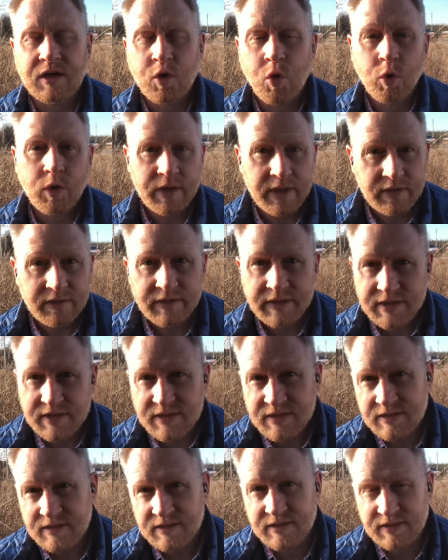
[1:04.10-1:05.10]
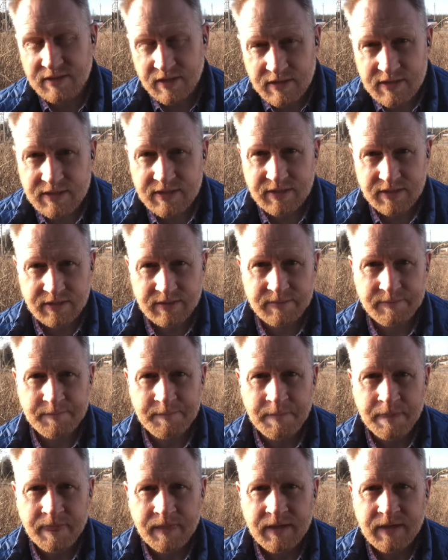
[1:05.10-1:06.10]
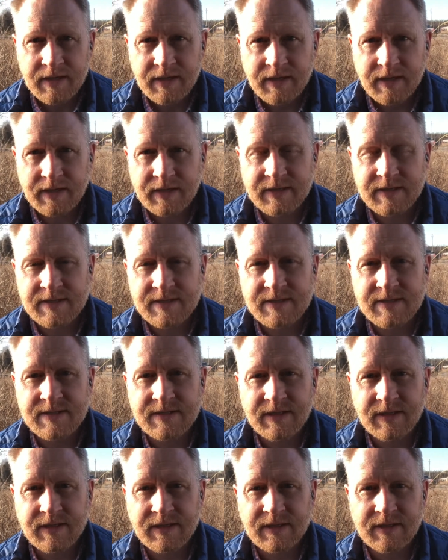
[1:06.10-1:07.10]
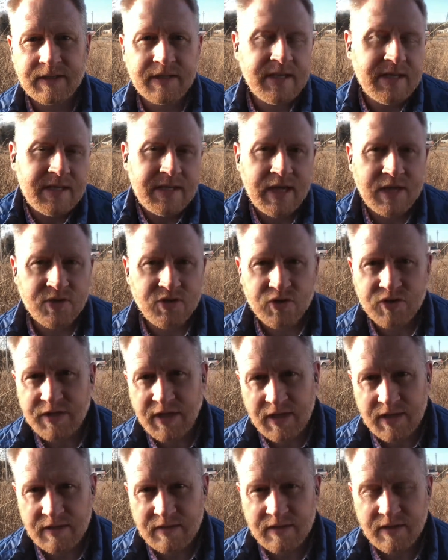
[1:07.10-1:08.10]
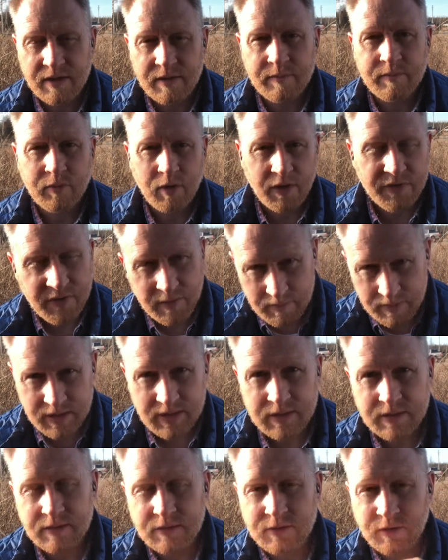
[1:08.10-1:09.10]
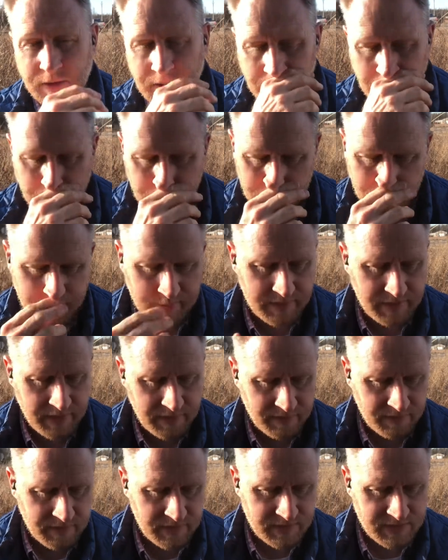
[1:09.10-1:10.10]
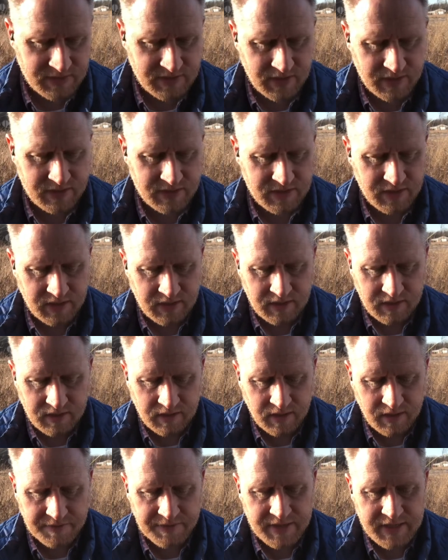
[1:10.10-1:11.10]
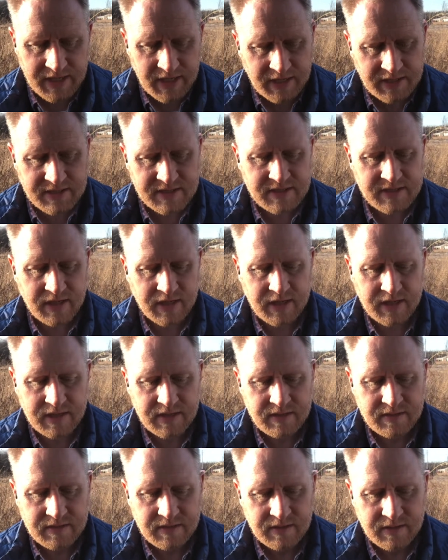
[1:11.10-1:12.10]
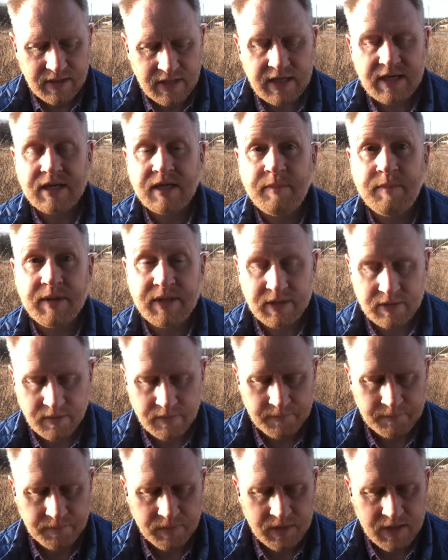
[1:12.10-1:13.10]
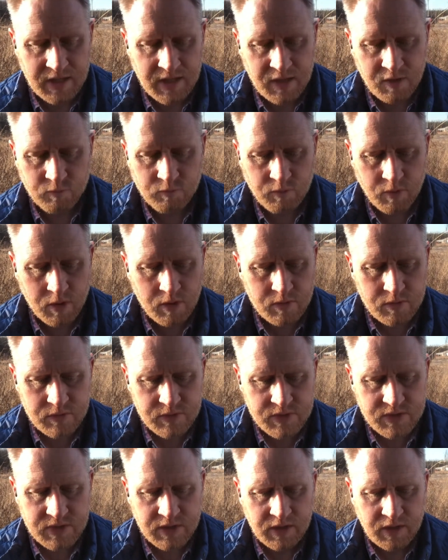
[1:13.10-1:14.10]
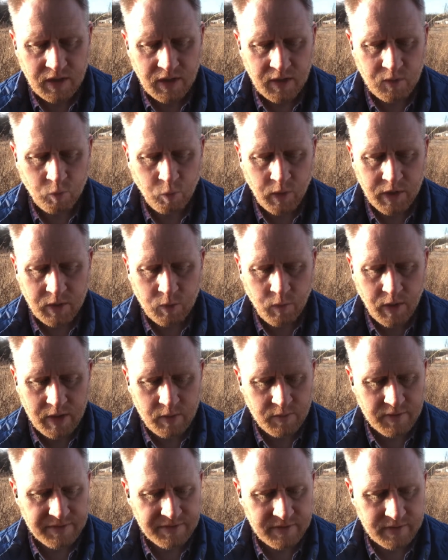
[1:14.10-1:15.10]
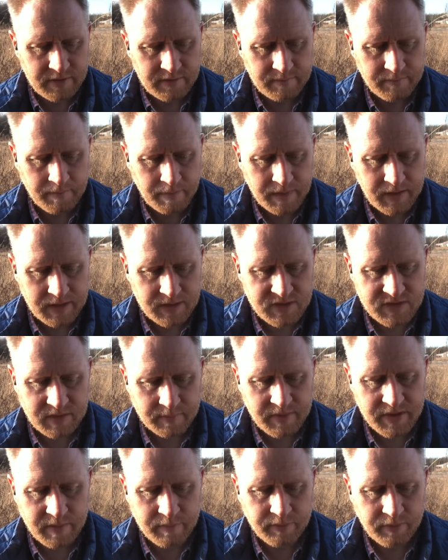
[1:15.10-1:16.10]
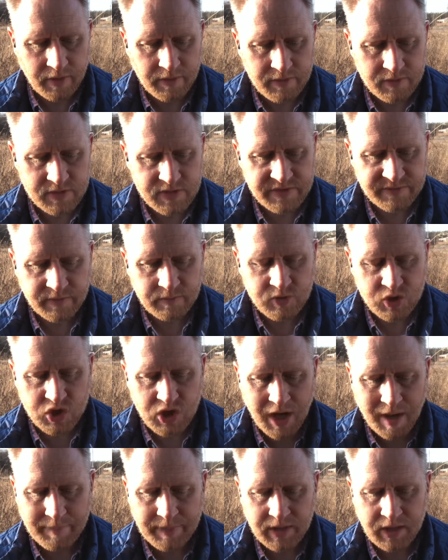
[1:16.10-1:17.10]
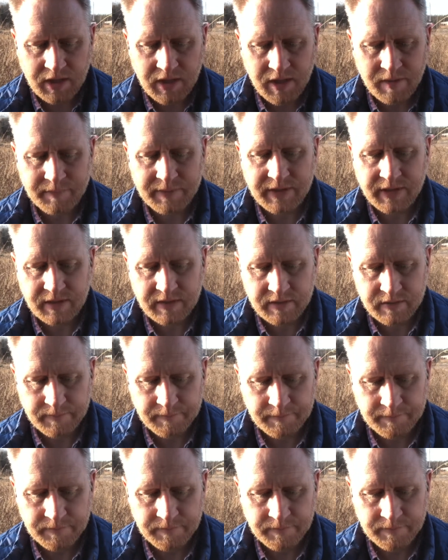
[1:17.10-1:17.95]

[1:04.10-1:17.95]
Cornelius sent to him, and he entertained them, brought them in, took care of them. And then it says, the next day, Peter rose and went away with them, and some of the brothers from Joppa accompanied him.